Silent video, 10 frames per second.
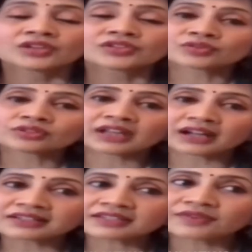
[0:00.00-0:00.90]
So
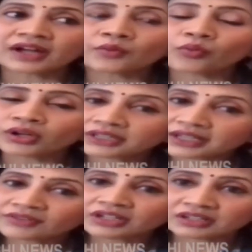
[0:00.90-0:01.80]
that is why
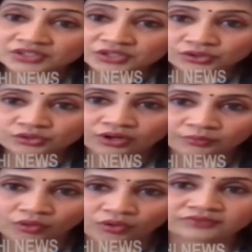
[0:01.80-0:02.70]
whatever culture you
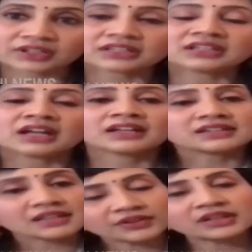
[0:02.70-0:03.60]
are born with,
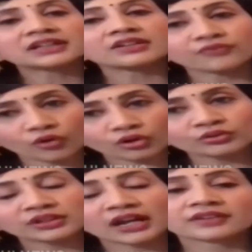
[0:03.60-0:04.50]
definitely
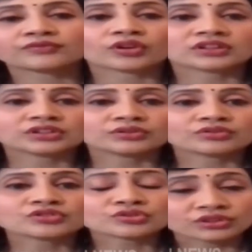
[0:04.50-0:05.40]
follow that for the
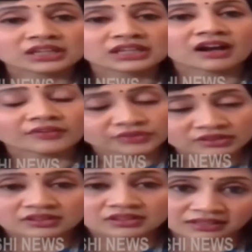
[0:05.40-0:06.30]
shuddhi after
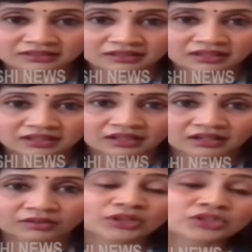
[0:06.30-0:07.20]
the
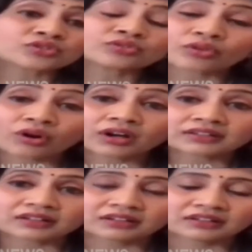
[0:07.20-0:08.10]
death. One should
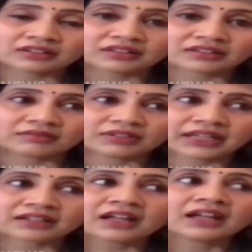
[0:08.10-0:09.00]
not
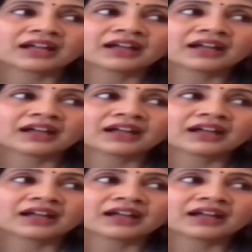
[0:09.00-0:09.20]
like